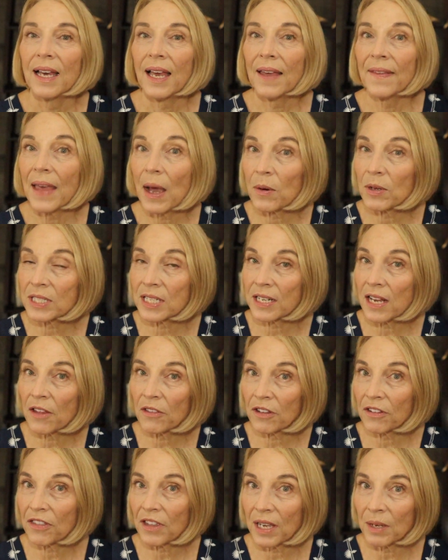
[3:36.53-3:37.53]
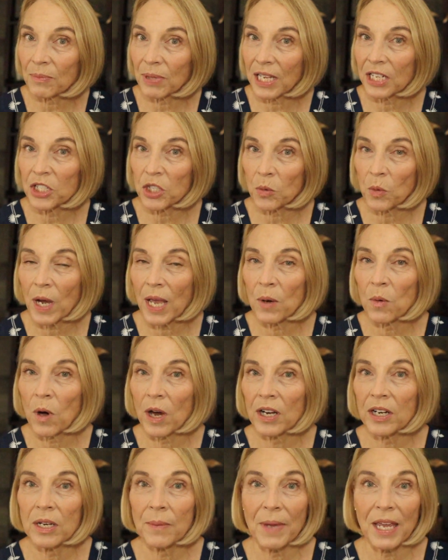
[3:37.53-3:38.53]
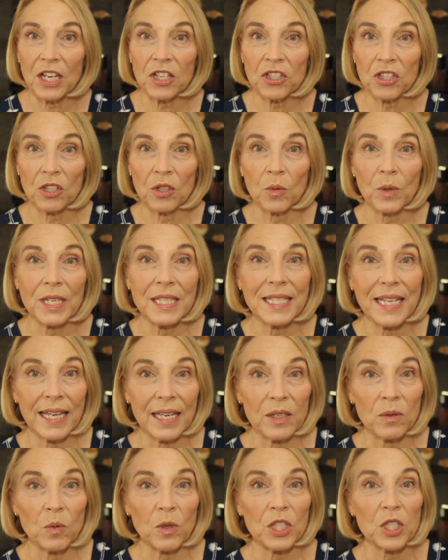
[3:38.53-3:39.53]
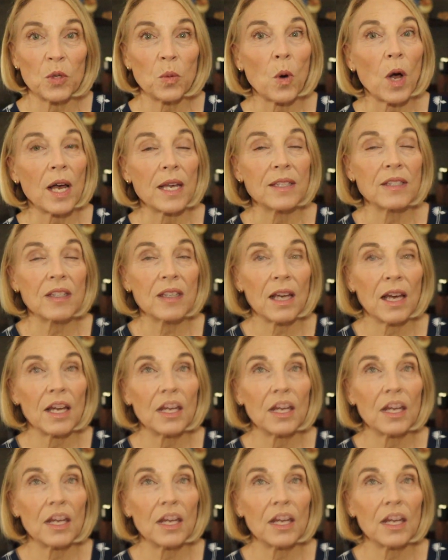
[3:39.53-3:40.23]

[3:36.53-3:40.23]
And that was another thing Pleasureway wanted to make sure we did, which was